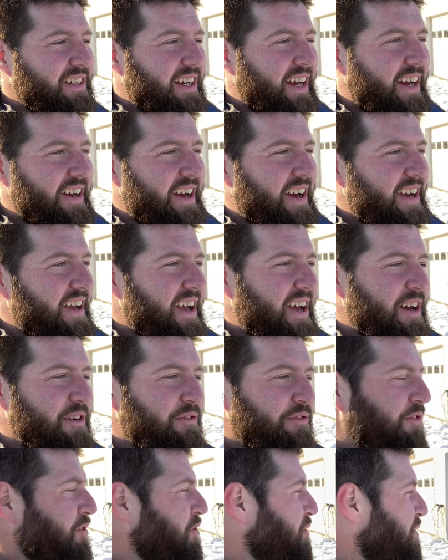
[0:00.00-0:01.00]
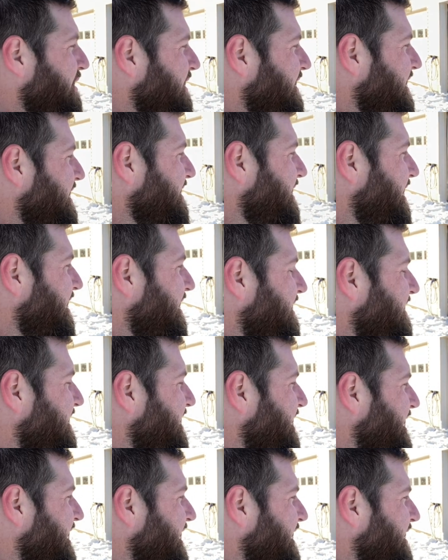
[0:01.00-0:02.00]
I, I, have coolant in there,
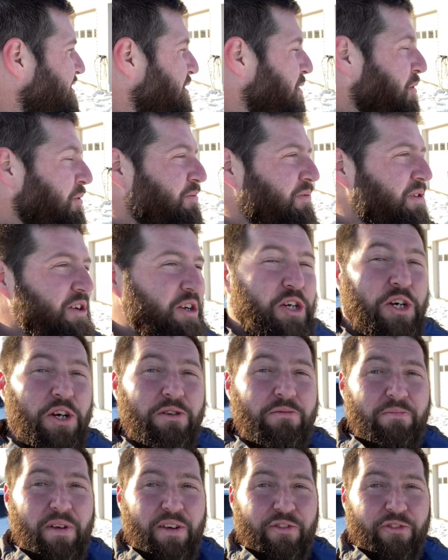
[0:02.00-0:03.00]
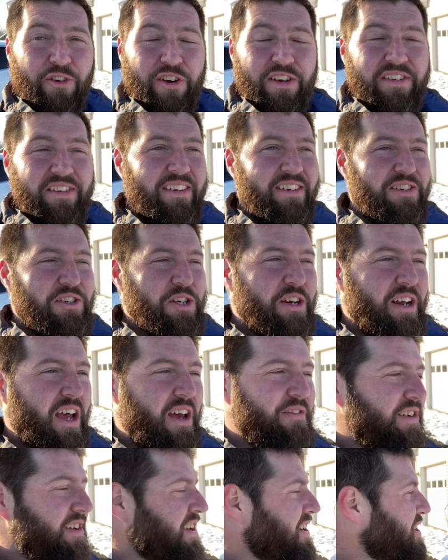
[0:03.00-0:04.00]
so it shouldn't be freezing, shouldn't
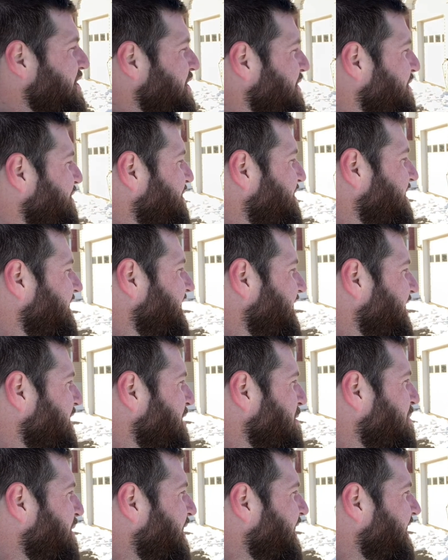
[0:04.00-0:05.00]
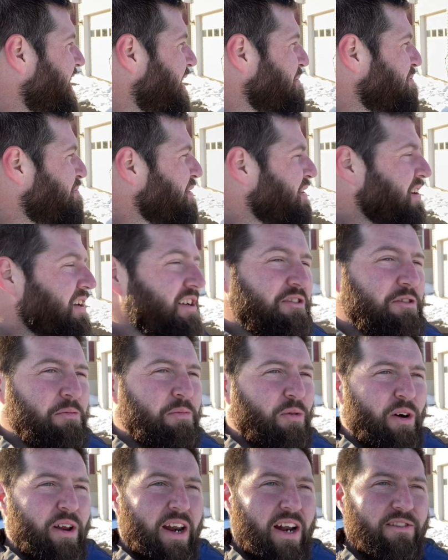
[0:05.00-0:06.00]
have any issues, but I'm pretty
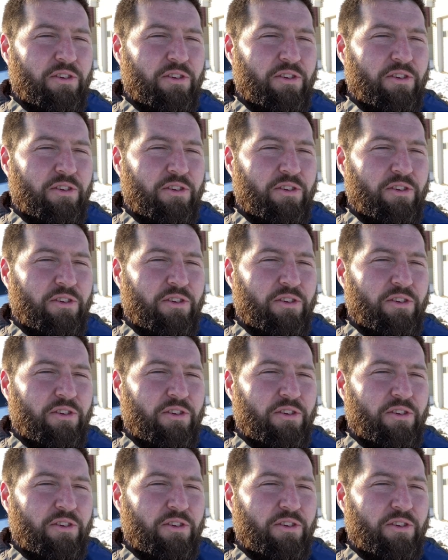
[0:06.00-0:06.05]
disappointed.